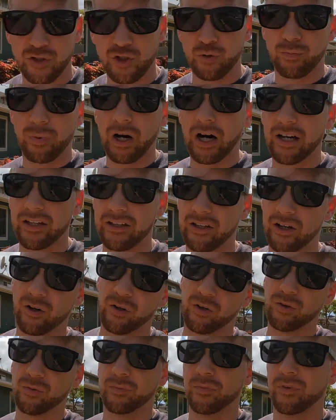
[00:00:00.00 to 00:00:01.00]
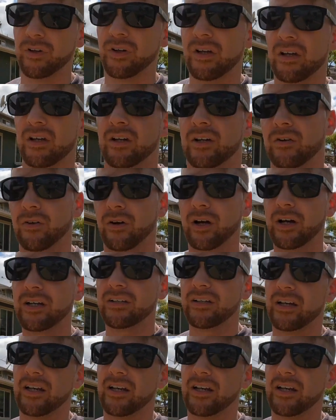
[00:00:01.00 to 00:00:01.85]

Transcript: to buy the home, all right?